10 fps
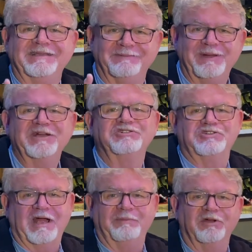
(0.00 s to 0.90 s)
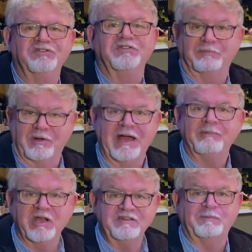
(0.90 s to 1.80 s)
The bigger stripers, the
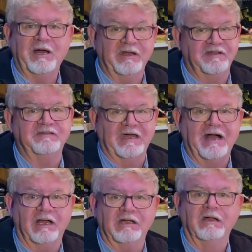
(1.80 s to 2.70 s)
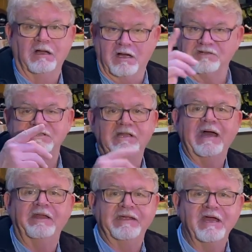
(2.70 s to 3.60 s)
primary spawning stock, are still
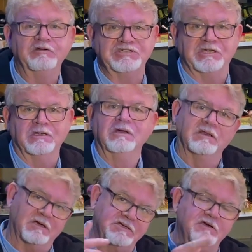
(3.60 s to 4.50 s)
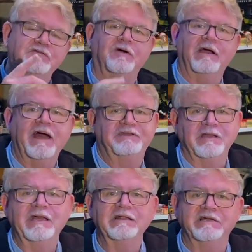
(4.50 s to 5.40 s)
out in the ocean. They're too far out to
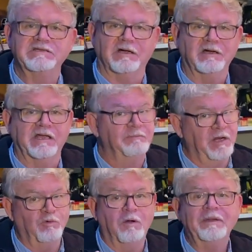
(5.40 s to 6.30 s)
legally target, but it won't be